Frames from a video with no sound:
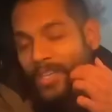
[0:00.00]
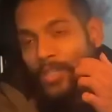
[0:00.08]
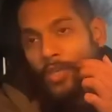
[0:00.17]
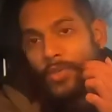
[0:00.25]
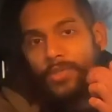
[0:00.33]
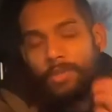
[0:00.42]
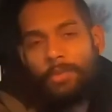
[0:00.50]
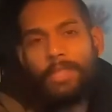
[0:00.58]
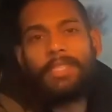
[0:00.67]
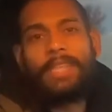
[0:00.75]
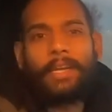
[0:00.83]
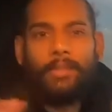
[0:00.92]
So some of
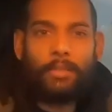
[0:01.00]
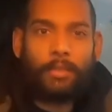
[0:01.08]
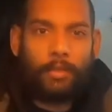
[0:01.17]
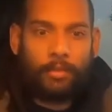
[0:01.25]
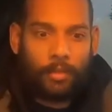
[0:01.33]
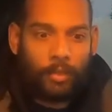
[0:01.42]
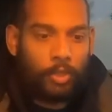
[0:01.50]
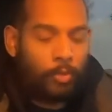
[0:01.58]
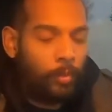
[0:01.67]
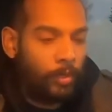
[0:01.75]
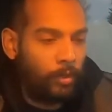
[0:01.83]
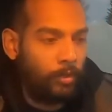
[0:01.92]
the downsides
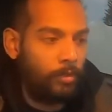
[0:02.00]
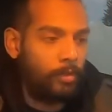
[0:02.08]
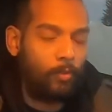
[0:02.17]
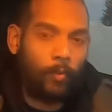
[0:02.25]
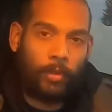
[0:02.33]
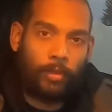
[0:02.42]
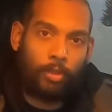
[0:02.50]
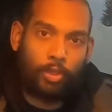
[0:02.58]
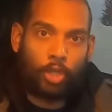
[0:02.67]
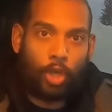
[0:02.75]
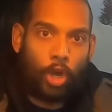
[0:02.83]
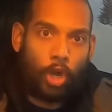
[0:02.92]
experienced with
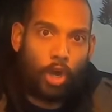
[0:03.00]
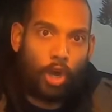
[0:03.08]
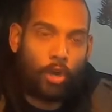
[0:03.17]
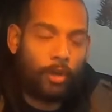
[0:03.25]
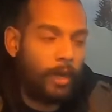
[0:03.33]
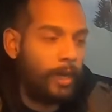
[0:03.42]
this car,